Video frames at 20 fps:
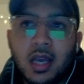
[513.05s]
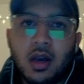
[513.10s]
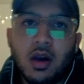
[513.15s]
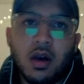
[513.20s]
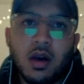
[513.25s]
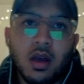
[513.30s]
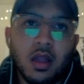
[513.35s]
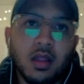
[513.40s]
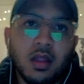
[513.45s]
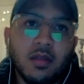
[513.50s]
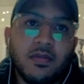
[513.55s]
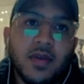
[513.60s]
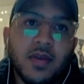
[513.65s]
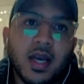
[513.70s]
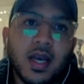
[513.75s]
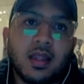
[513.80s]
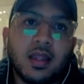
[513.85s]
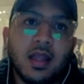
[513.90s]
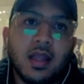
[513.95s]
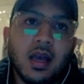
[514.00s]
on the
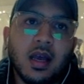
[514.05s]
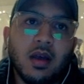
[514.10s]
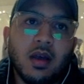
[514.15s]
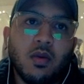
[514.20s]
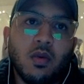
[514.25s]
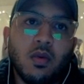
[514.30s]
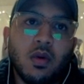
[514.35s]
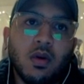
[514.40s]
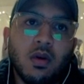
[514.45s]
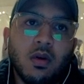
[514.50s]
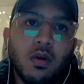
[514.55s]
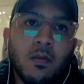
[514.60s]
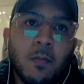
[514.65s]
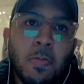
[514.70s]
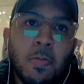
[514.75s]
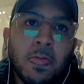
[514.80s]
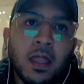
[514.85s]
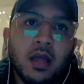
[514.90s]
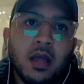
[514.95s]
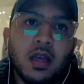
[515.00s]
fact that, well,
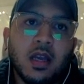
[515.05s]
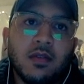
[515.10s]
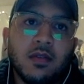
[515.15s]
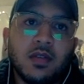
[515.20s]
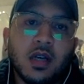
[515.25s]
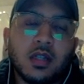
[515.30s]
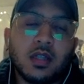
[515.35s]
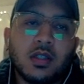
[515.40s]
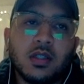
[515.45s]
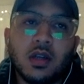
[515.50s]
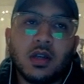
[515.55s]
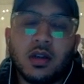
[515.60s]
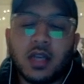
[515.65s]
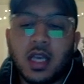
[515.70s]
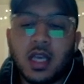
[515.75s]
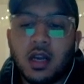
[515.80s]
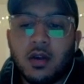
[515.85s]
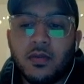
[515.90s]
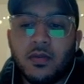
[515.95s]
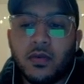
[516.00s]
if doctors aren't
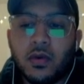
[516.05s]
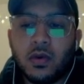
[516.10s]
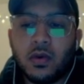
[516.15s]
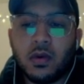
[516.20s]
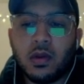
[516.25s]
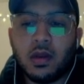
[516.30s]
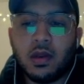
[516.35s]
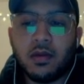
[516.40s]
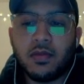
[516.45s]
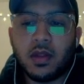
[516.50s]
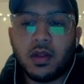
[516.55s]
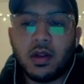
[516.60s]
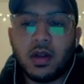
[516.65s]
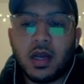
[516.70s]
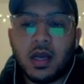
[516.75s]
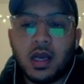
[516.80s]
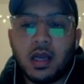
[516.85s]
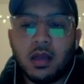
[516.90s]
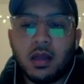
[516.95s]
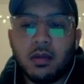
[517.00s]
careful and if they're
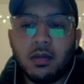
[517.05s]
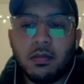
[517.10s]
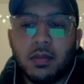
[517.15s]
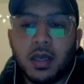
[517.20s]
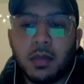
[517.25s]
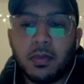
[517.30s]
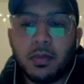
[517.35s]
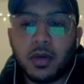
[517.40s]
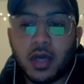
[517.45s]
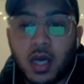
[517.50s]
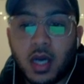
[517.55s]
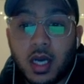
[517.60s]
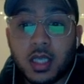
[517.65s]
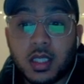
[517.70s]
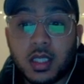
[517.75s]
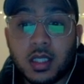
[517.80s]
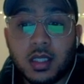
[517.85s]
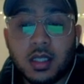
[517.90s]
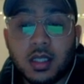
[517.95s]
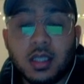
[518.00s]
not being
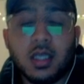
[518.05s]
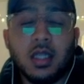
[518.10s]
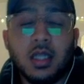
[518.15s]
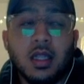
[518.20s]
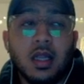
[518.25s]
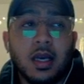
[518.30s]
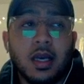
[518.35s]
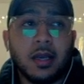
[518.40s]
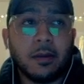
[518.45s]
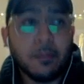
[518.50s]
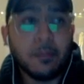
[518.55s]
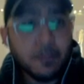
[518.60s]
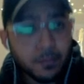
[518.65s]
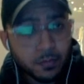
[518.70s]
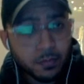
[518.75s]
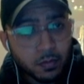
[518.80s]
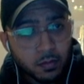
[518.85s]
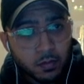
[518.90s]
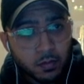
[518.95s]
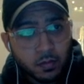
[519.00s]
precautious and like
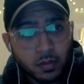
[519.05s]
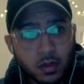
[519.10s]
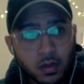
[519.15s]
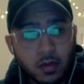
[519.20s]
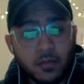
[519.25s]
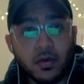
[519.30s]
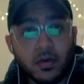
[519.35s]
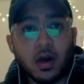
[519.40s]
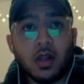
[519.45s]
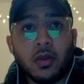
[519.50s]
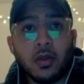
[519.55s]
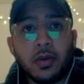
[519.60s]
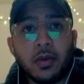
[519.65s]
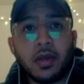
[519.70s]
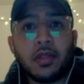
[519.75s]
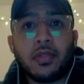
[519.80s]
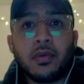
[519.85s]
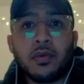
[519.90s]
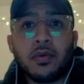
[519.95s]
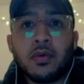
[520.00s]
following
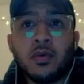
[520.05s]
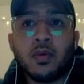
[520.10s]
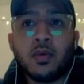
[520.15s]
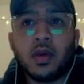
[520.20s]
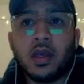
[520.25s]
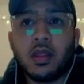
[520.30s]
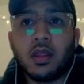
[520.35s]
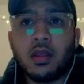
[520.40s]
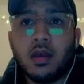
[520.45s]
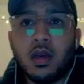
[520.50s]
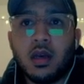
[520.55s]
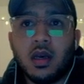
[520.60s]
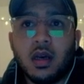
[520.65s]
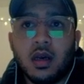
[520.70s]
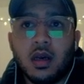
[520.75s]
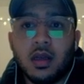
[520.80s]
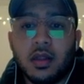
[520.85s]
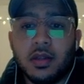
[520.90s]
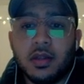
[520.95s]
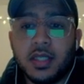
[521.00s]
through with
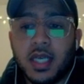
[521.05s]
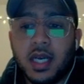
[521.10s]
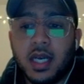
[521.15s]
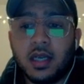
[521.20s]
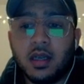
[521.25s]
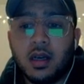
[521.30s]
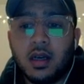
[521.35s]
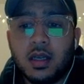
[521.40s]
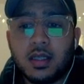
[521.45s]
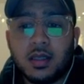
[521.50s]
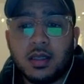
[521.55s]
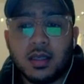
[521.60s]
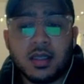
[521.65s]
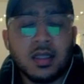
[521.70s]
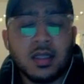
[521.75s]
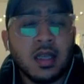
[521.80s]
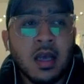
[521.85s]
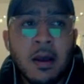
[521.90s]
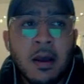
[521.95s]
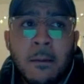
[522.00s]
their diagnostics,
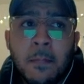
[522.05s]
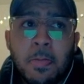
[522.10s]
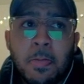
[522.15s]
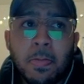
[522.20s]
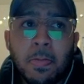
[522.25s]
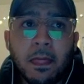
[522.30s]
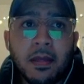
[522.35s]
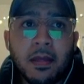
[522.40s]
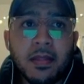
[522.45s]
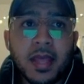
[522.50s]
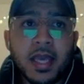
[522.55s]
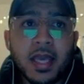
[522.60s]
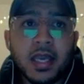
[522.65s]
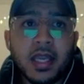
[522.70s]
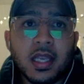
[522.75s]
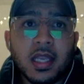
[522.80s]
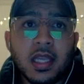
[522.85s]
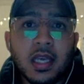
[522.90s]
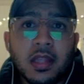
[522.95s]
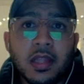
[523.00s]
they
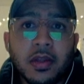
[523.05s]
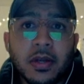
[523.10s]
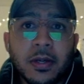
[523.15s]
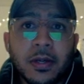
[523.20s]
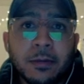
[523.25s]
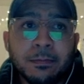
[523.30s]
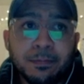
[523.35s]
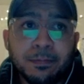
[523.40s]
can either